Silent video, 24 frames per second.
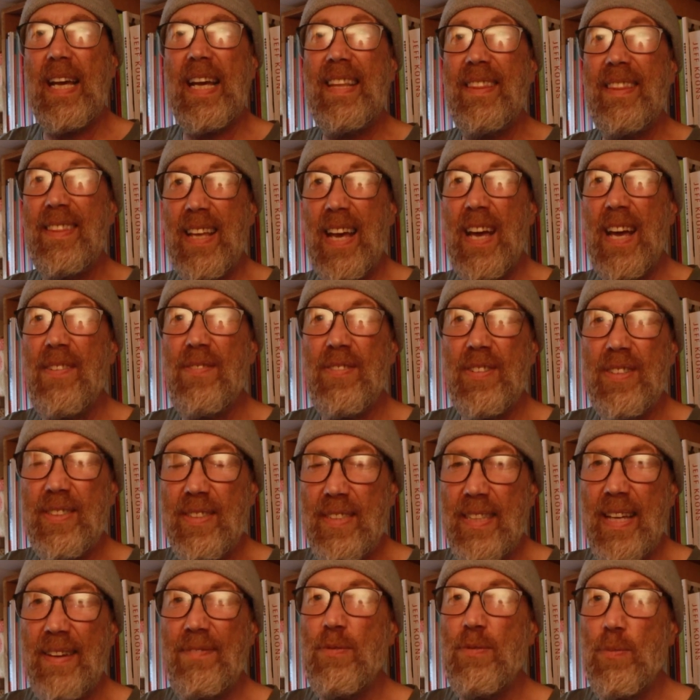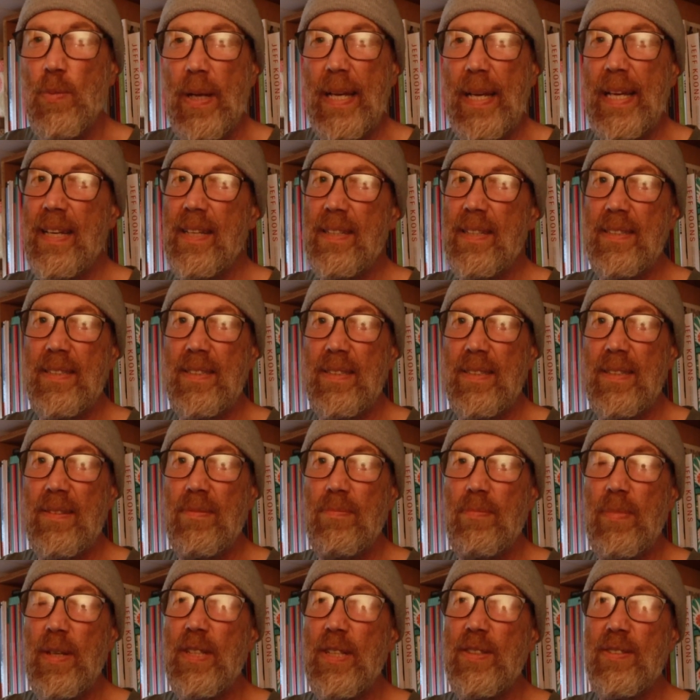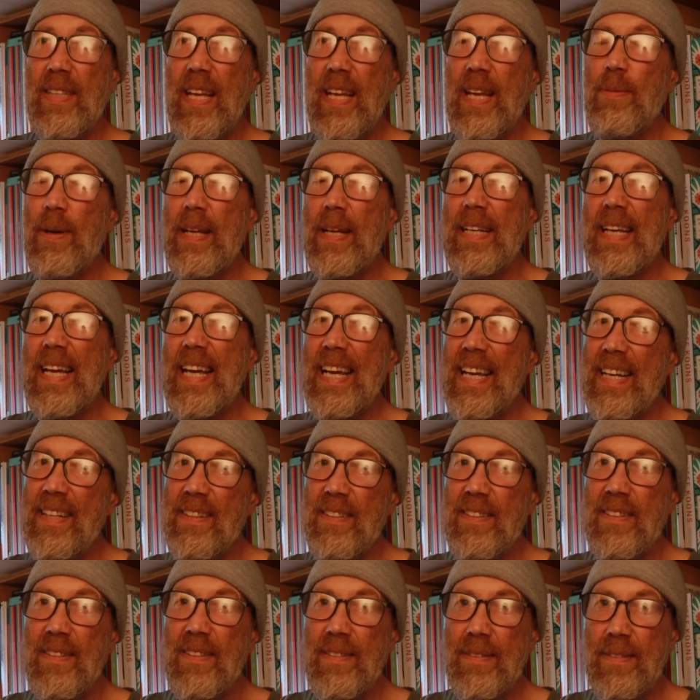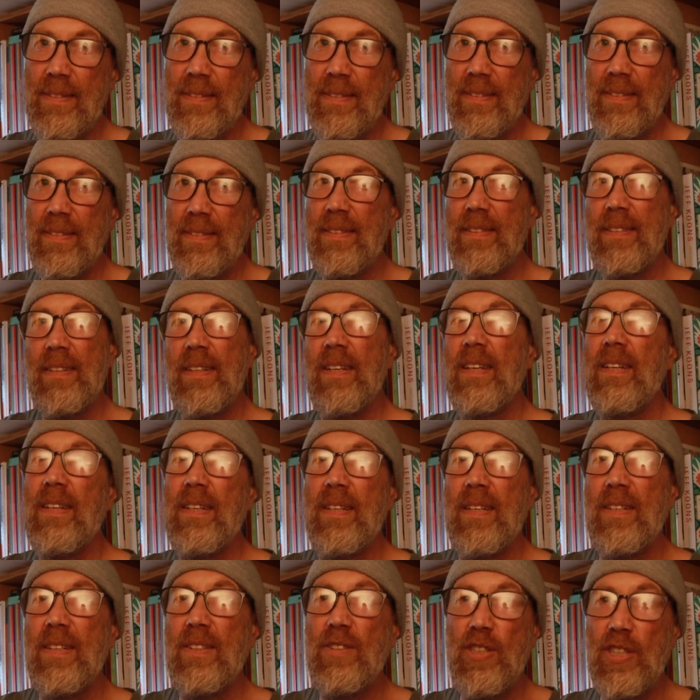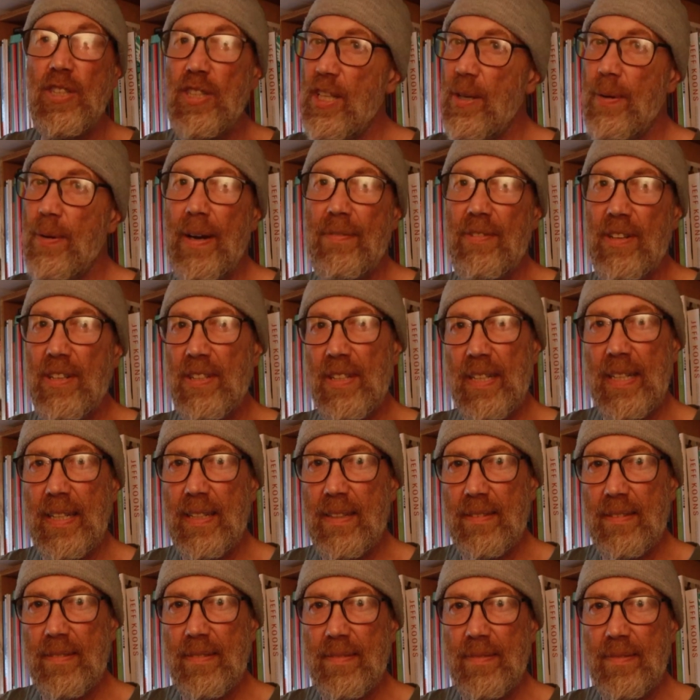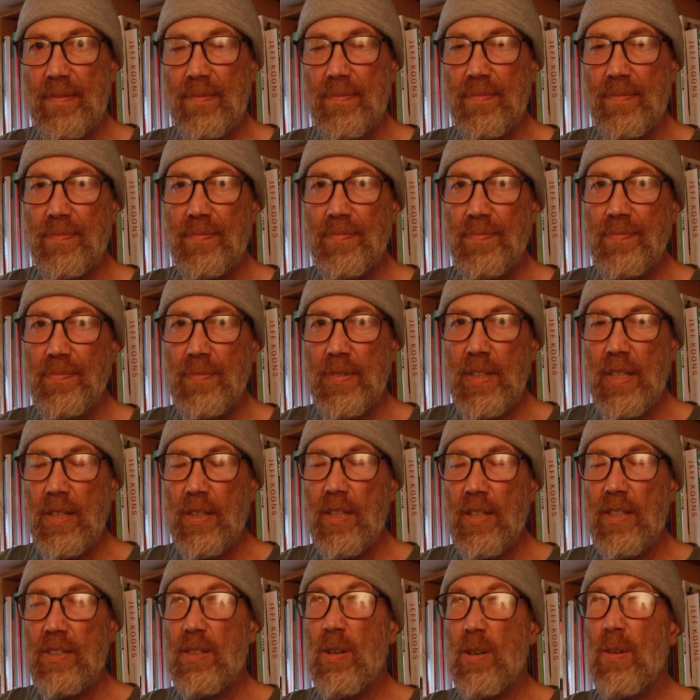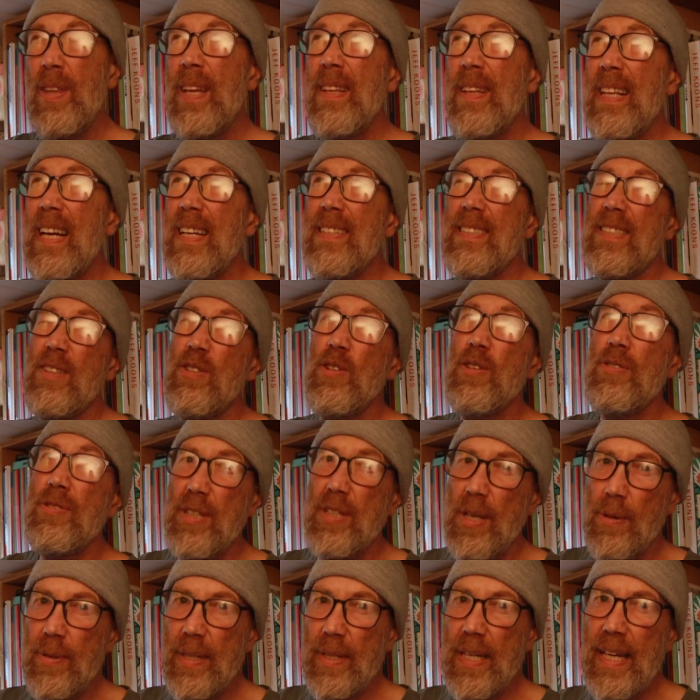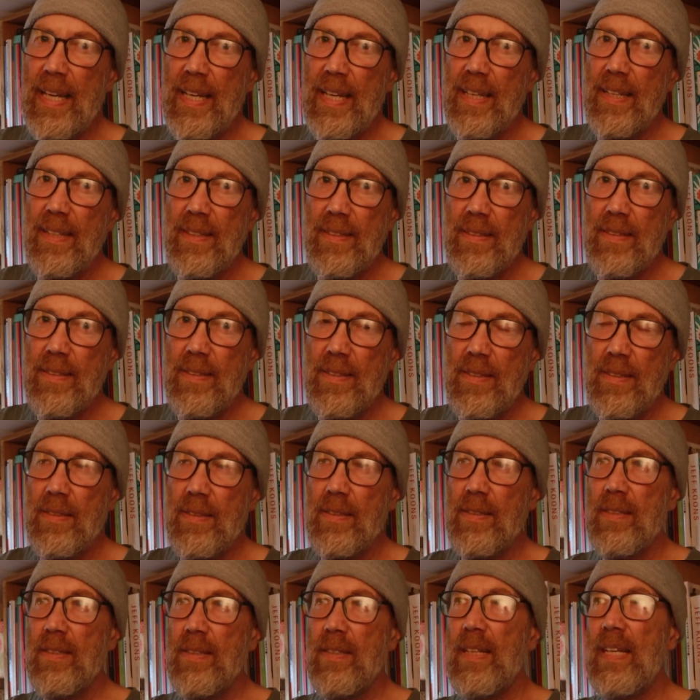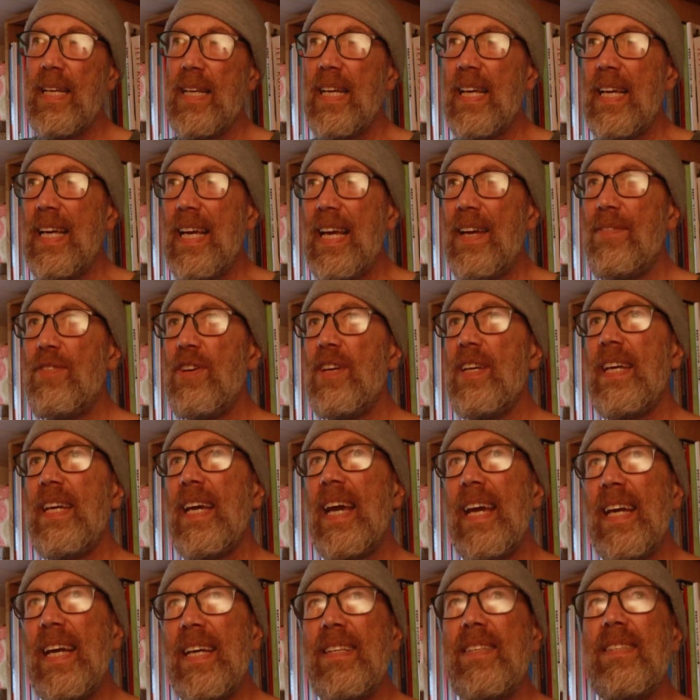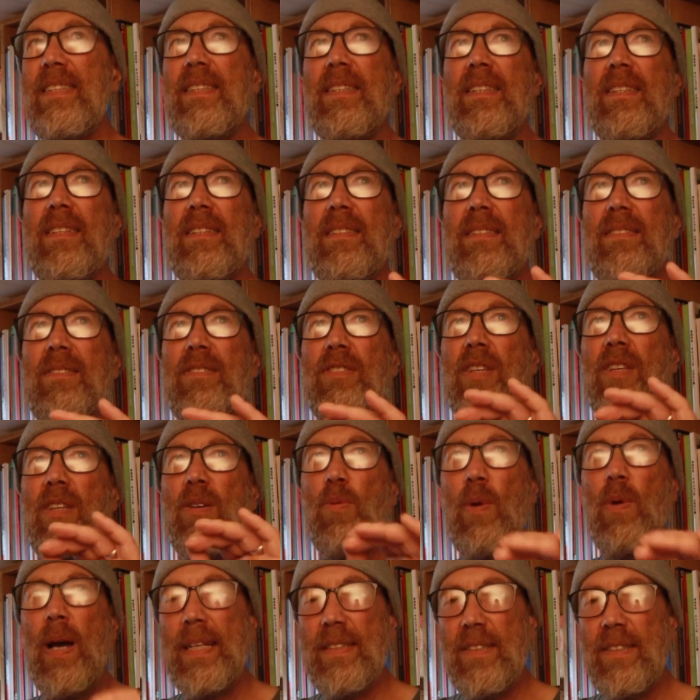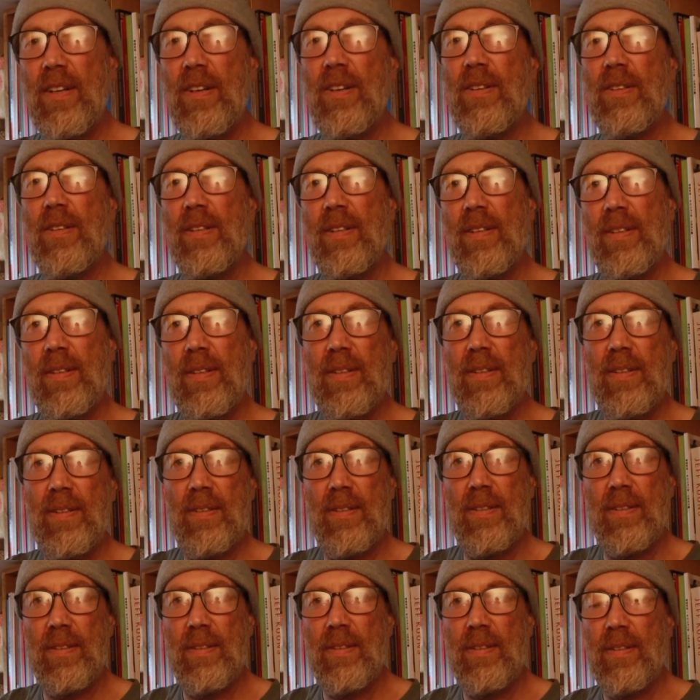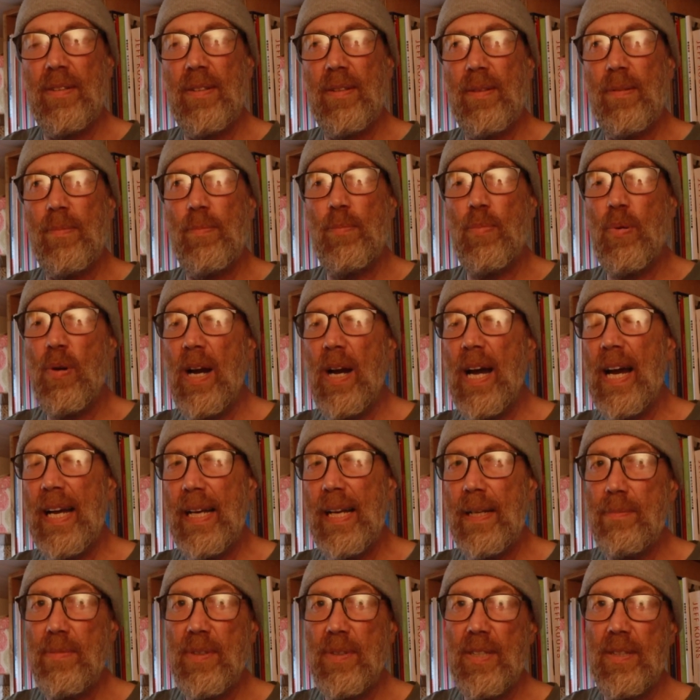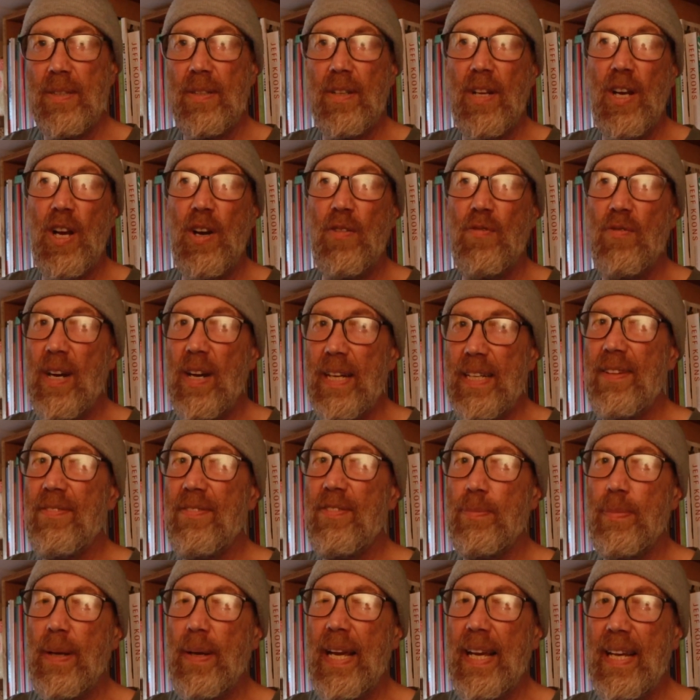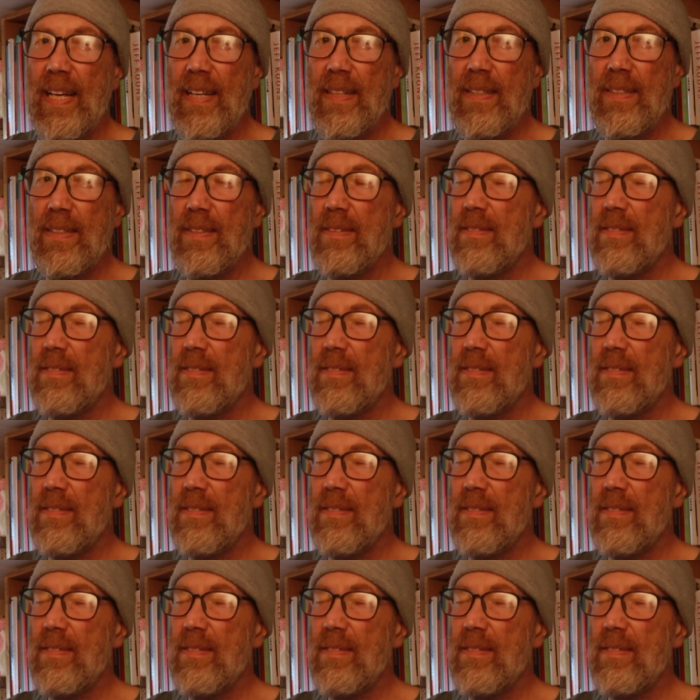in there for 7 weeks because they went in to do everything. So I think that's also key. If you can get in to the wet dock primed and ready for paint,